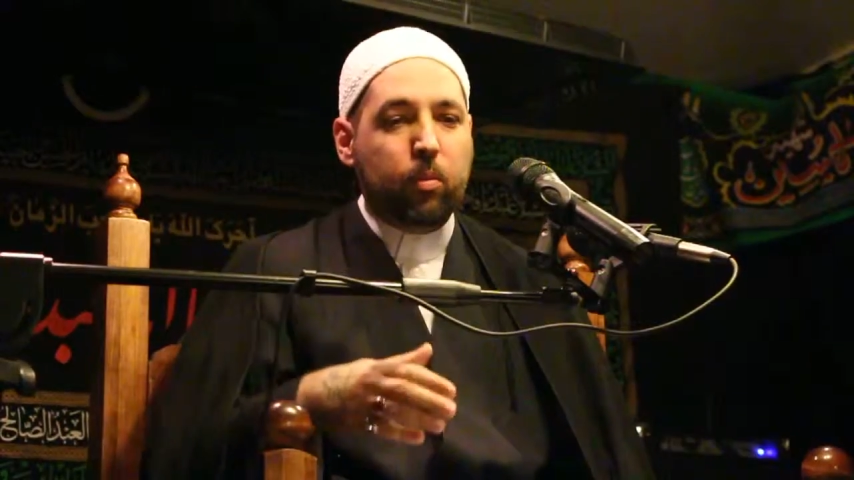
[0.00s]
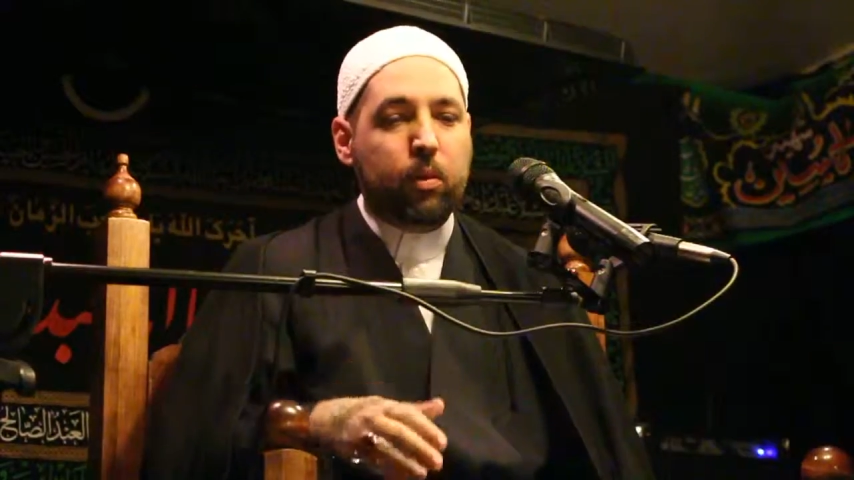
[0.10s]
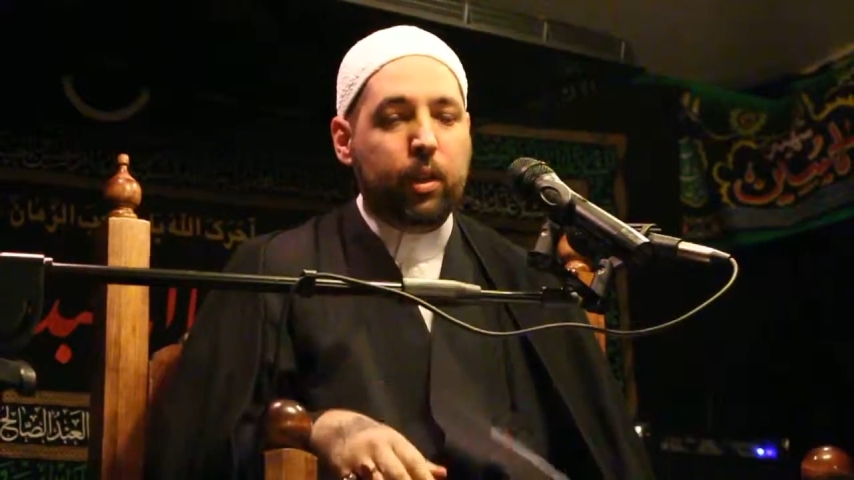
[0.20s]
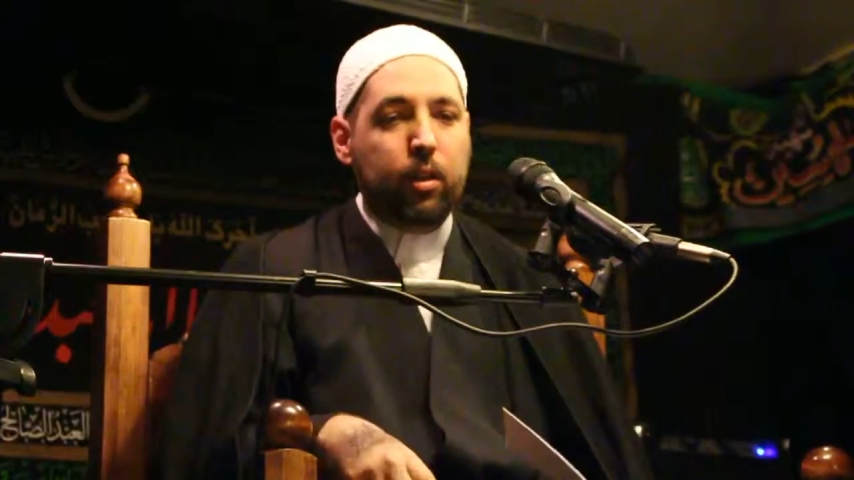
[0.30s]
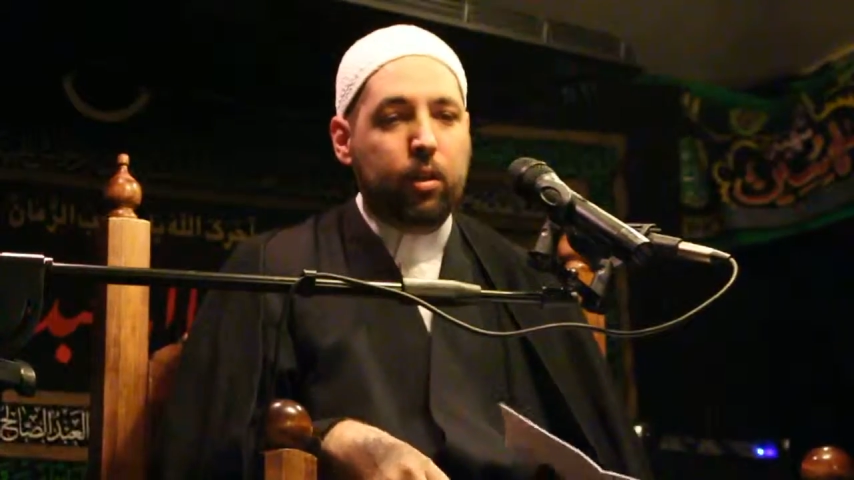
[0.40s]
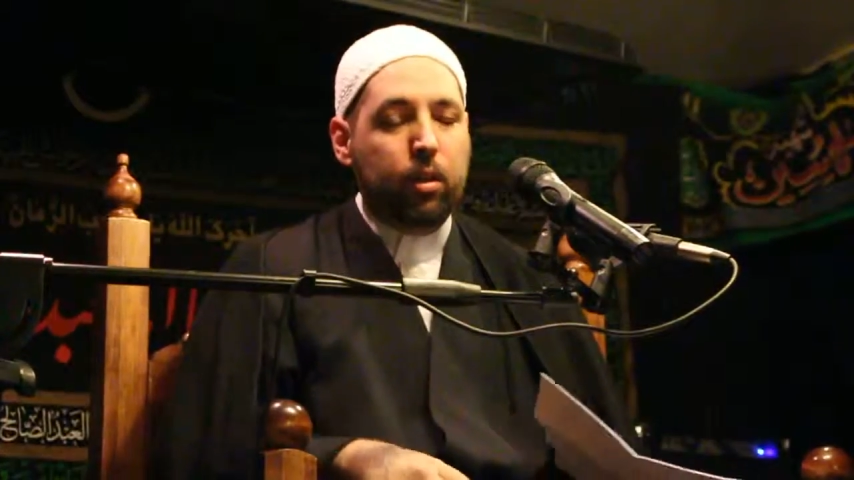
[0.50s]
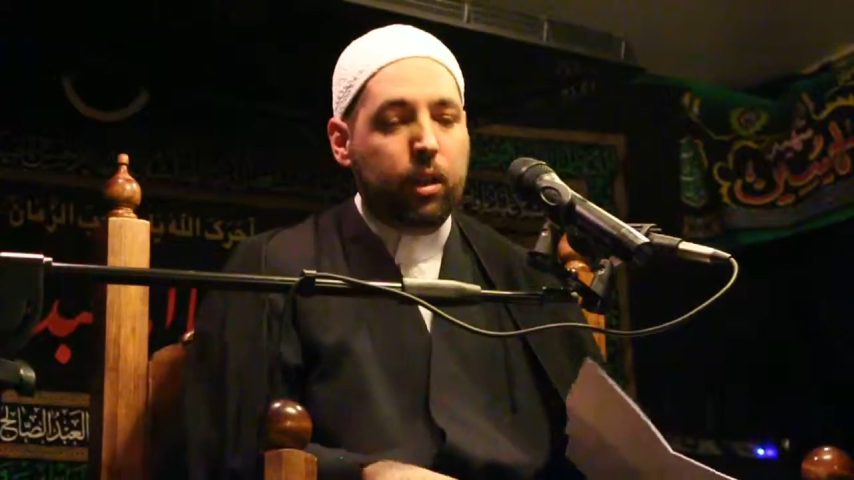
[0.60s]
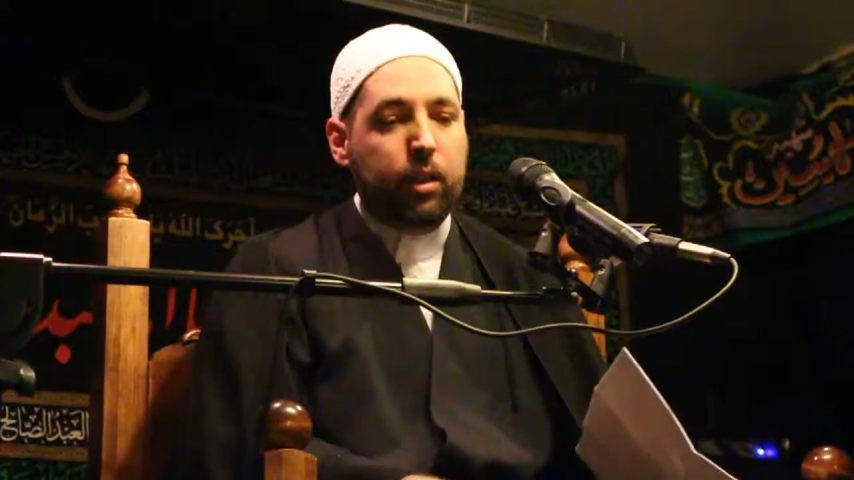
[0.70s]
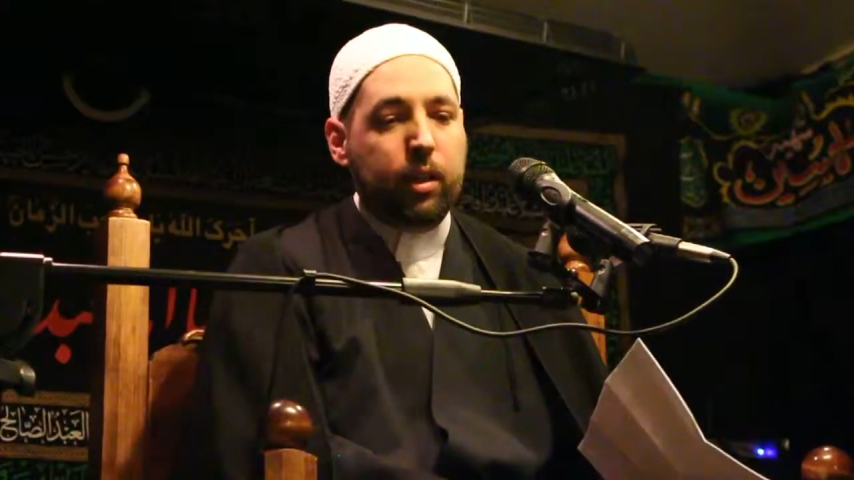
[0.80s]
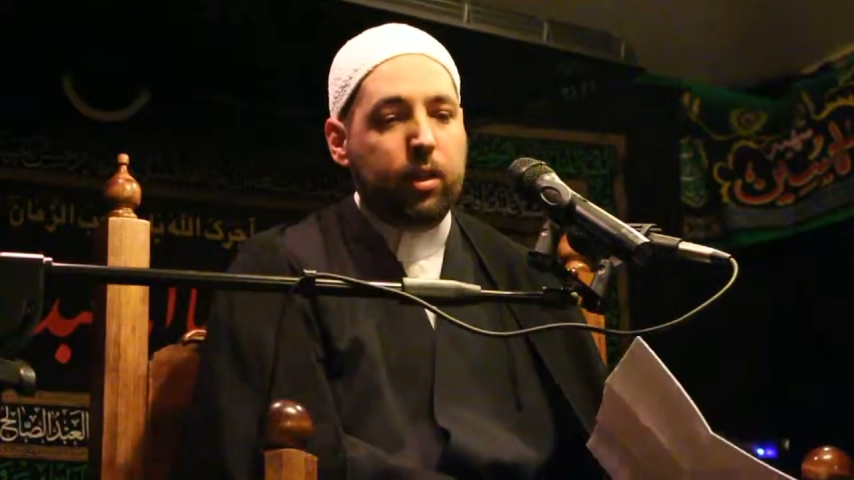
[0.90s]
to bleed,
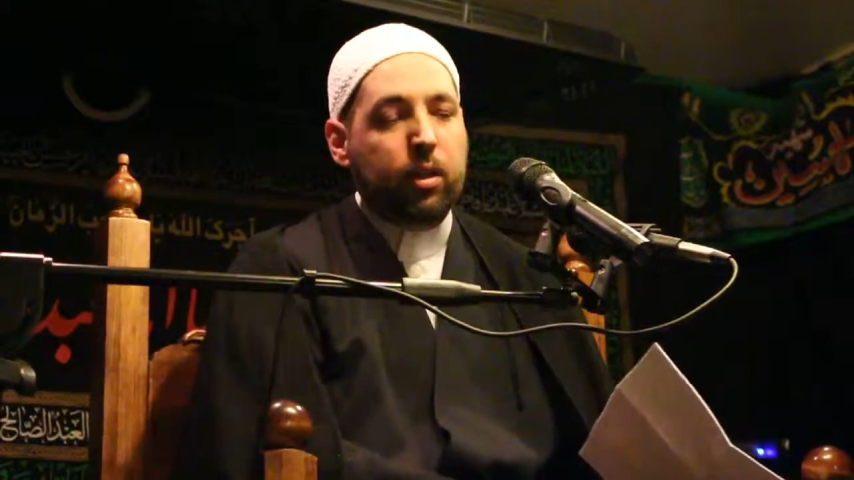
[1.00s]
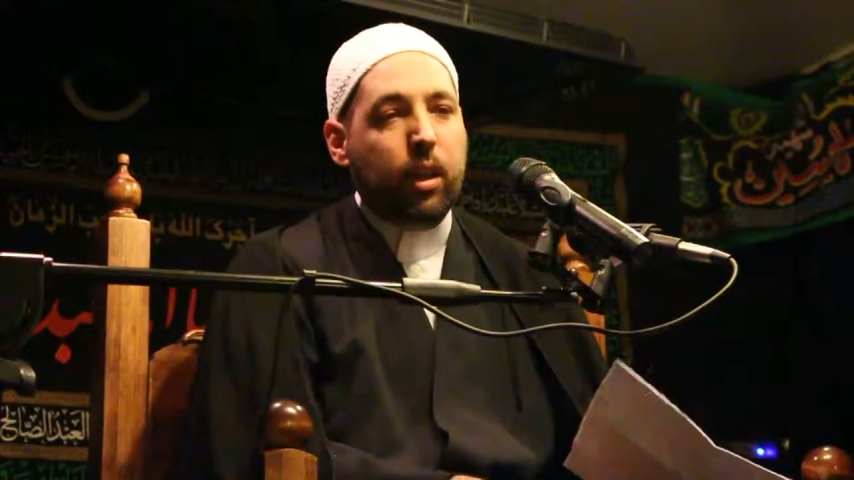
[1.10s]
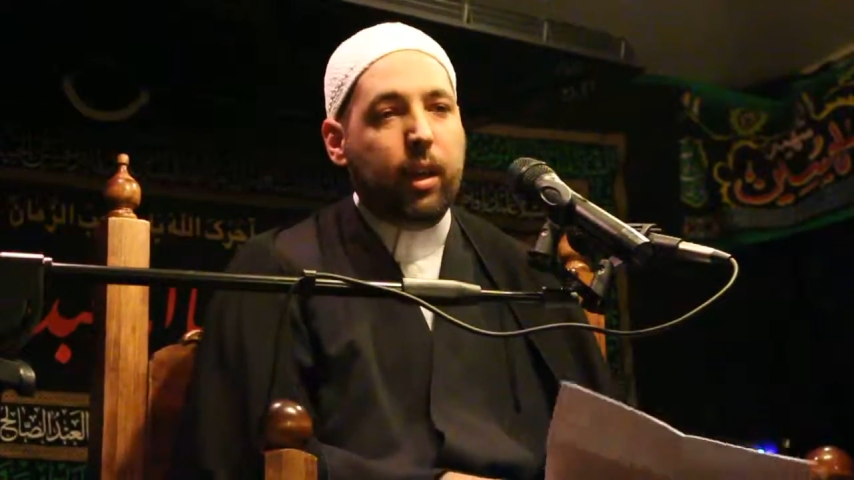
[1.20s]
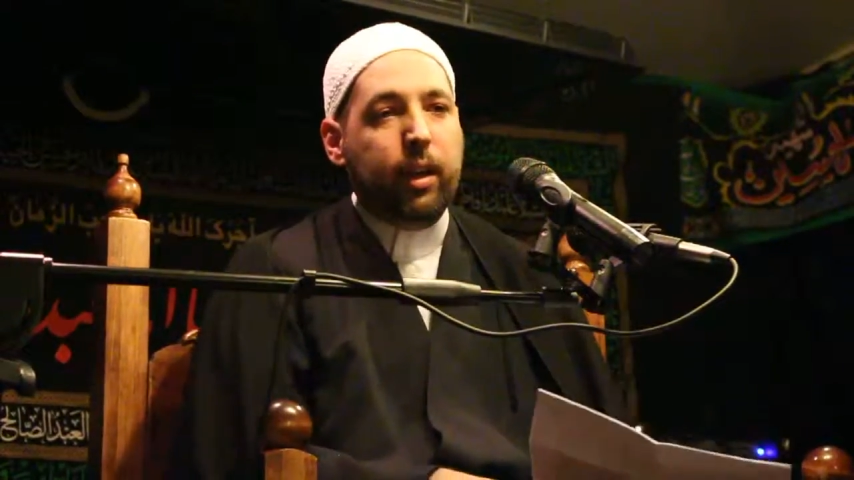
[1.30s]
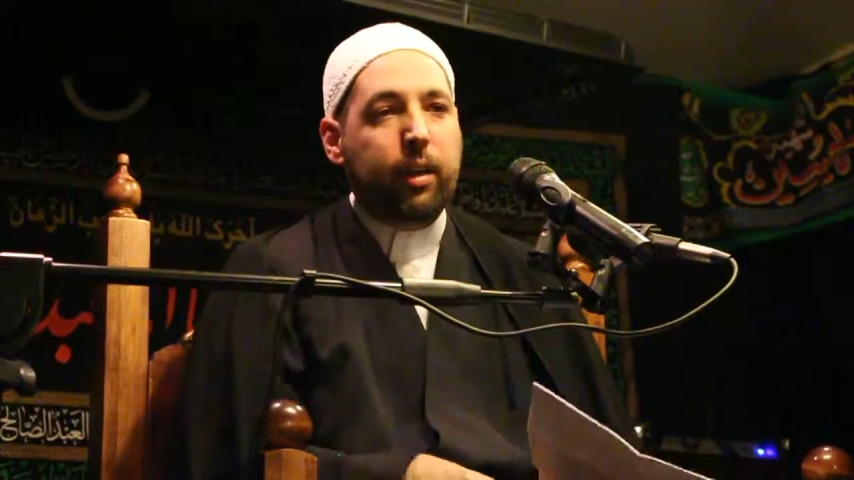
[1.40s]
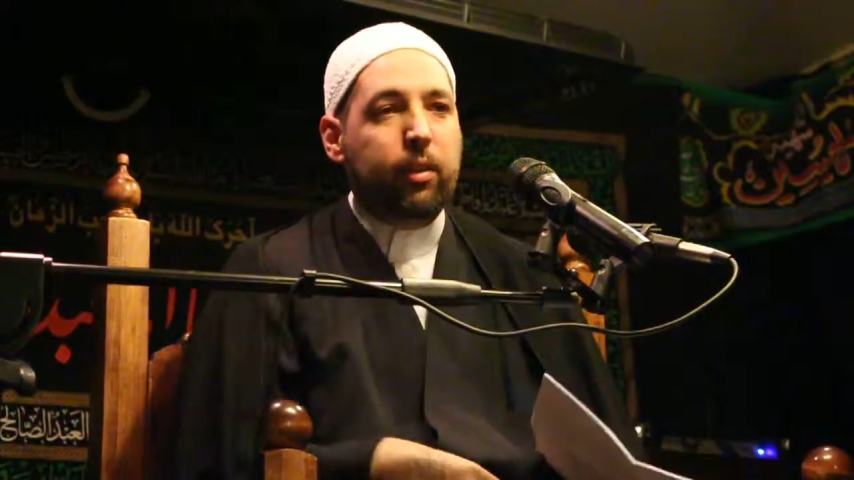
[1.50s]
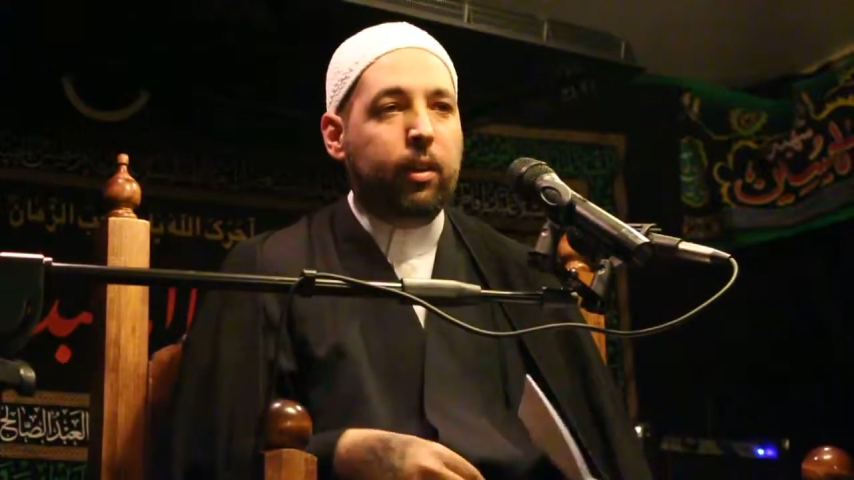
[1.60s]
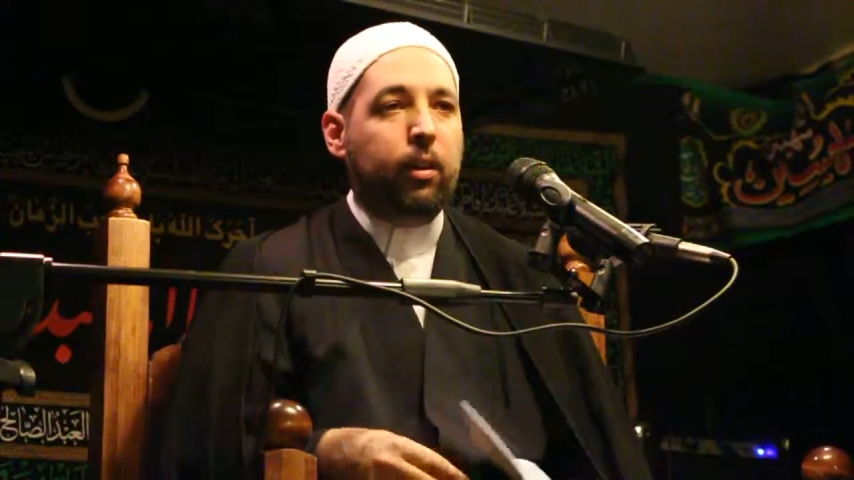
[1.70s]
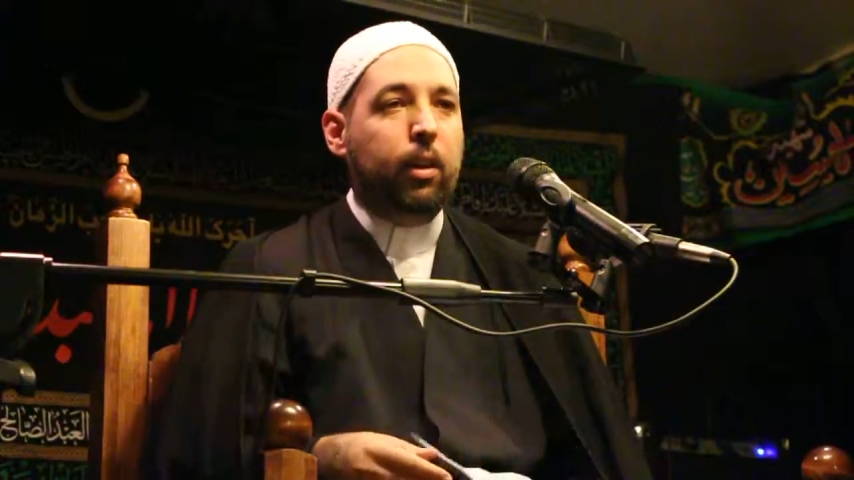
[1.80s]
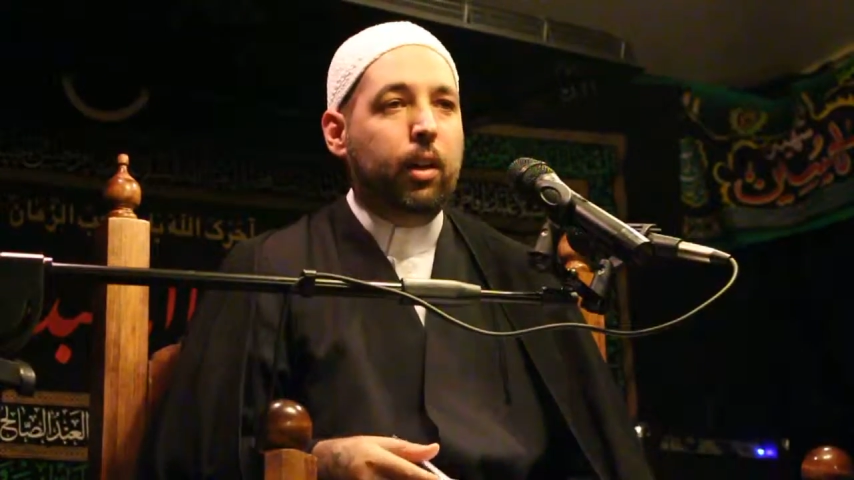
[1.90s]
he didn't say
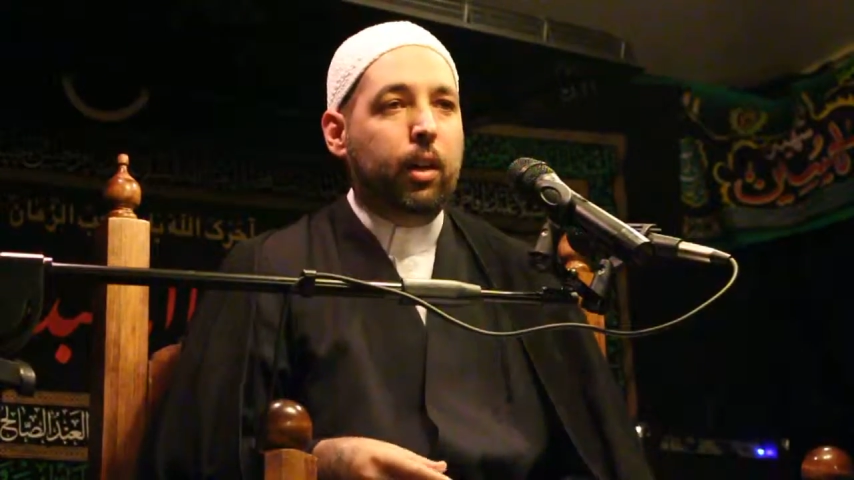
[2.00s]
anything.